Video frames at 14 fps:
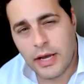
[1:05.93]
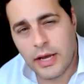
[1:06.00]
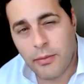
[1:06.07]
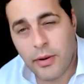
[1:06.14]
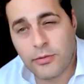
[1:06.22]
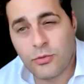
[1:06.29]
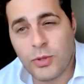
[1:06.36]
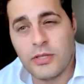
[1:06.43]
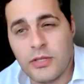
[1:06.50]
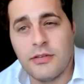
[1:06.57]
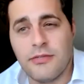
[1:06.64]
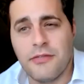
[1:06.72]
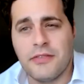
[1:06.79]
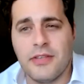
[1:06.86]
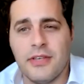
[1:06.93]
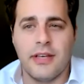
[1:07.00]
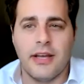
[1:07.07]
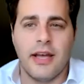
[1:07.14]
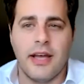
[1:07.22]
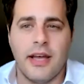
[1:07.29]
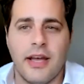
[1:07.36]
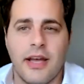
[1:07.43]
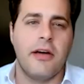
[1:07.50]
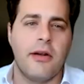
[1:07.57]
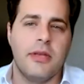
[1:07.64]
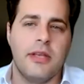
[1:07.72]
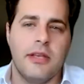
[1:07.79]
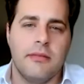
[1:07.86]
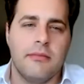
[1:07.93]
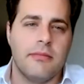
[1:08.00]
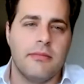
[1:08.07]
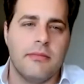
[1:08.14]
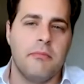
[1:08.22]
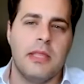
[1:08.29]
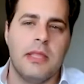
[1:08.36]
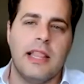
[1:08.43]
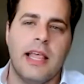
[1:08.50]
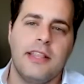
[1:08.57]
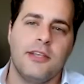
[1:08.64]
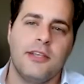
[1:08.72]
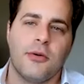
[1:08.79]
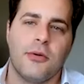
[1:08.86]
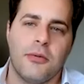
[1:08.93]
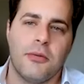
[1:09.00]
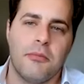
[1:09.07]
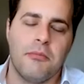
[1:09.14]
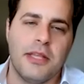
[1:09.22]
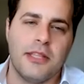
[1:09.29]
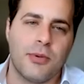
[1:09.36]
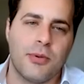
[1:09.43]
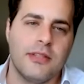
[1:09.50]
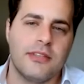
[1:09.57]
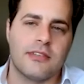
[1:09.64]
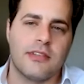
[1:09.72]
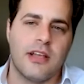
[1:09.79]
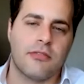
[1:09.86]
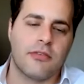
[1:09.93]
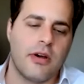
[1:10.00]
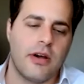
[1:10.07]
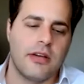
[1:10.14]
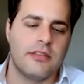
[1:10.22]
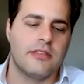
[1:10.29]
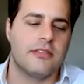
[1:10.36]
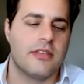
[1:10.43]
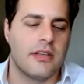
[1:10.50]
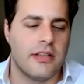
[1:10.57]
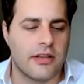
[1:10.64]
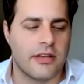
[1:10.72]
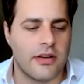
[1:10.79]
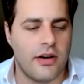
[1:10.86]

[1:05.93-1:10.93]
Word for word: Around 2015, I had a very millennial mid 20s life crisis, saying like,